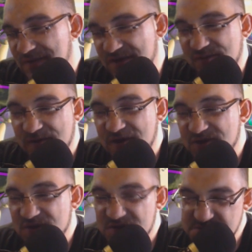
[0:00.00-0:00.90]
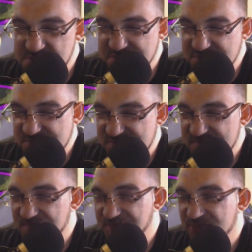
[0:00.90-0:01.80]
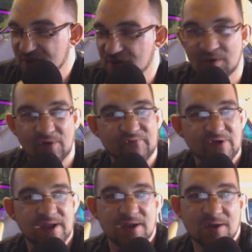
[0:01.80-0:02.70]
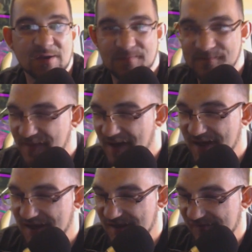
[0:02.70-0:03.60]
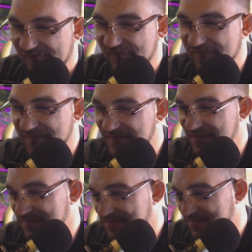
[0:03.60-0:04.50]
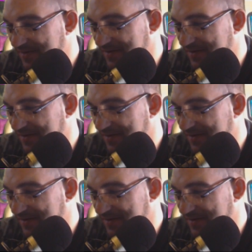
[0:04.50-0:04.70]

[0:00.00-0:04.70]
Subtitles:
leads me into the juices. Over here, I have a